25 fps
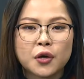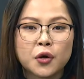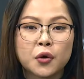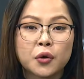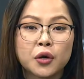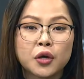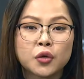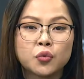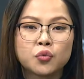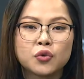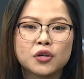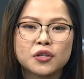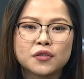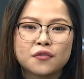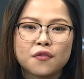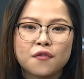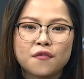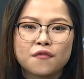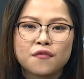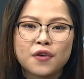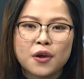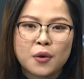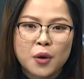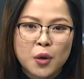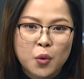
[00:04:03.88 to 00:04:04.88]
it was
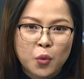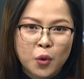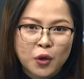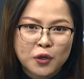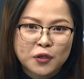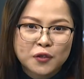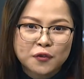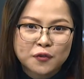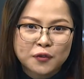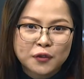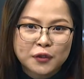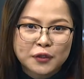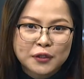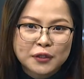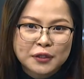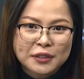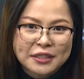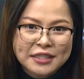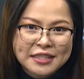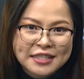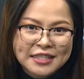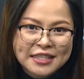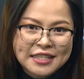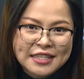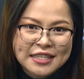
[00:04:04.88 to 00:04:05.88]
very wonderful to
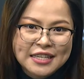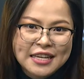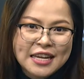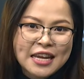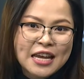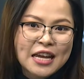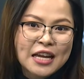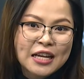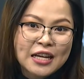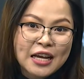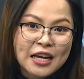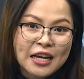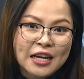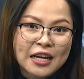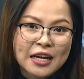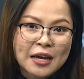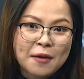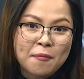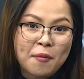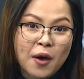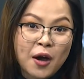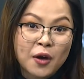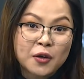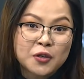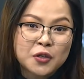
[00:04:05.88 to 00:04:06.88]
listen
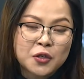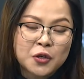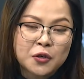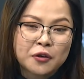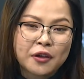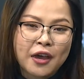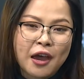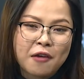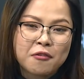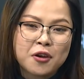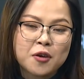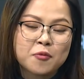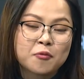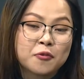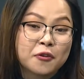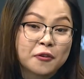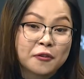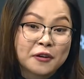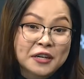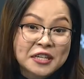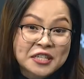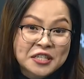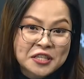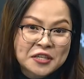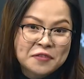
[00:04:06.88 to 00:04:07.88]
about your career
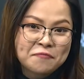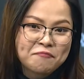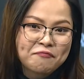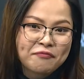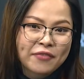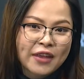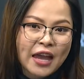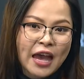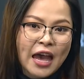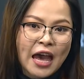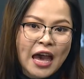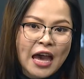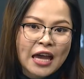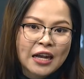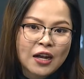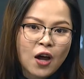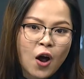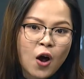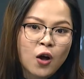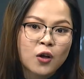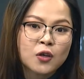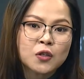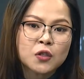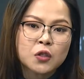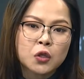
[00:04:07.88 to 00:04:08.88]
progression and
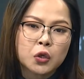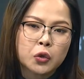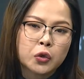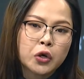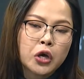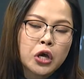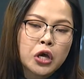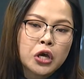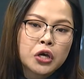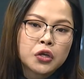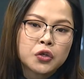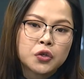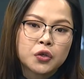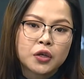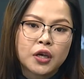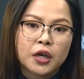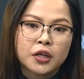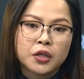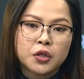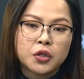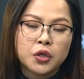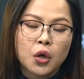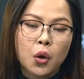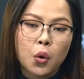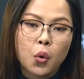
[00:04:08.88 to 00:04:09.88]
also to get to
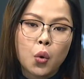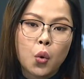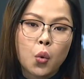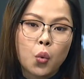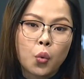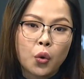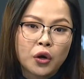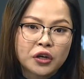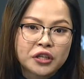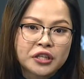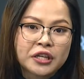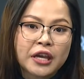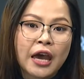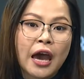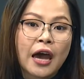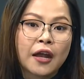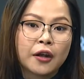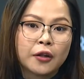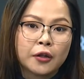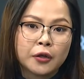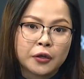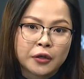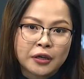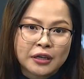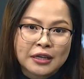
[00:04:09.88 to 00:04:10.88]
know what
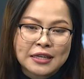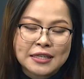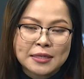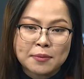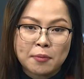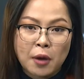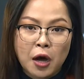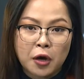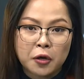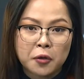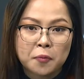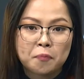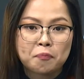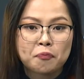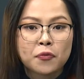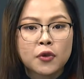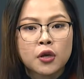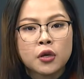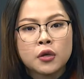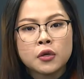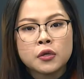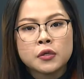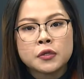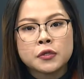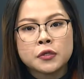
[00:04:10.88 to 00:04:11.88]
cataloging is about.
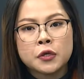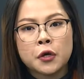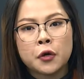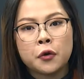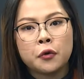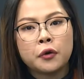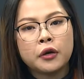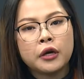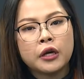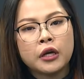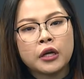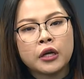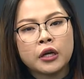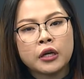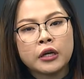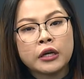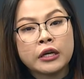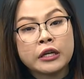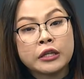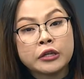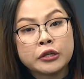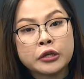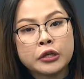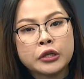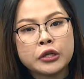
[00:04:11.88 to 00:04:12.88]
So
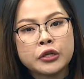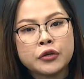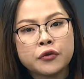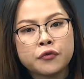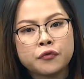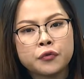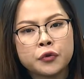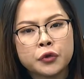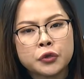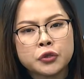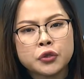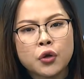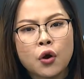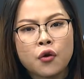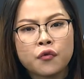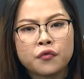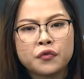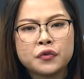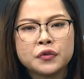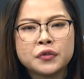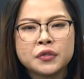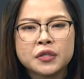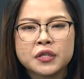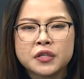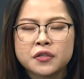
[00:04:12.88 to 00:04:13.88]
Enerel, you worked
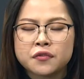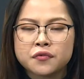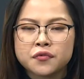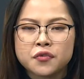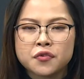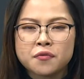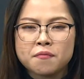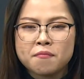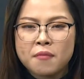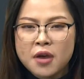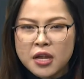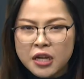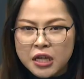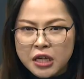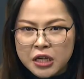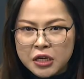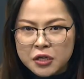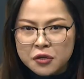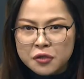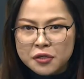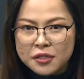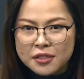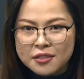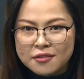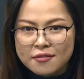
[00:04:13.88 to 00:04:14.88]
overseas for many
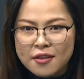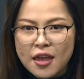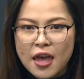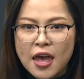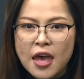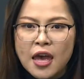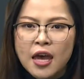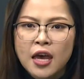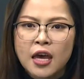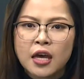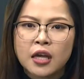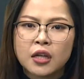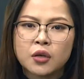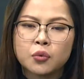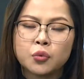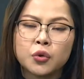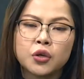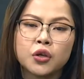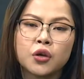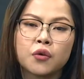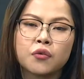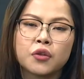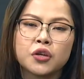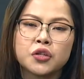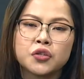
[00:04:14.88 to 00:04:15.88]
years, and we
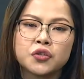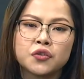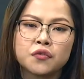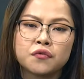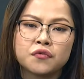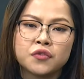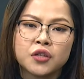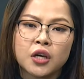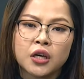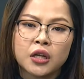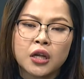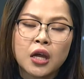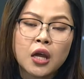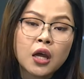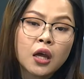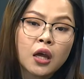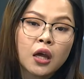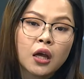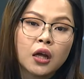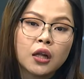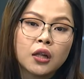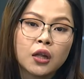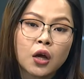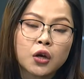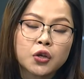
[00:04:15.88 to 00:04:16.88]
know that you've done a
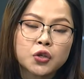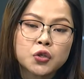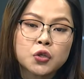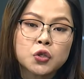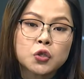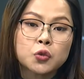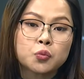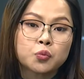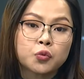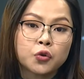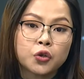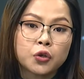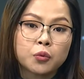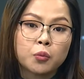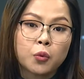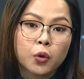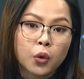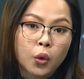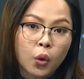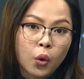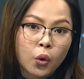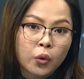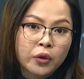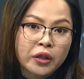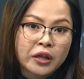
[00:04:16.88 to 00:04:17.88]
lot to support
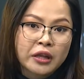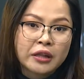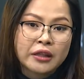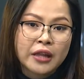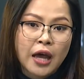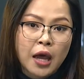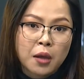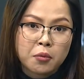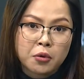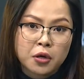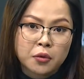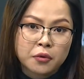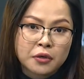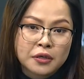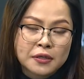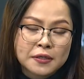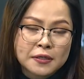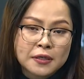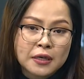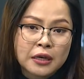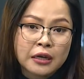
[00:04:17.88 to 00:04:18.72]
Mongolian librarians.